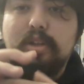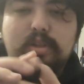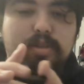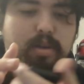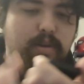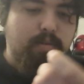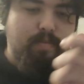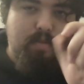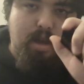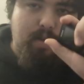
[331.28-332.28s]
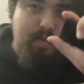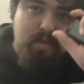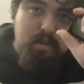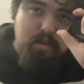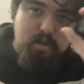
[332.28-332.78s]
So yeah,
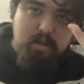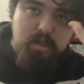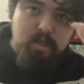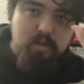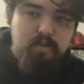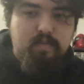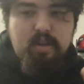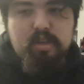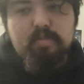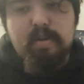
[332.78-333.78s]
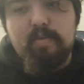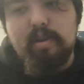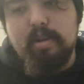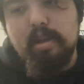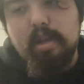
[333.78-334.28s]
this one's a really small one.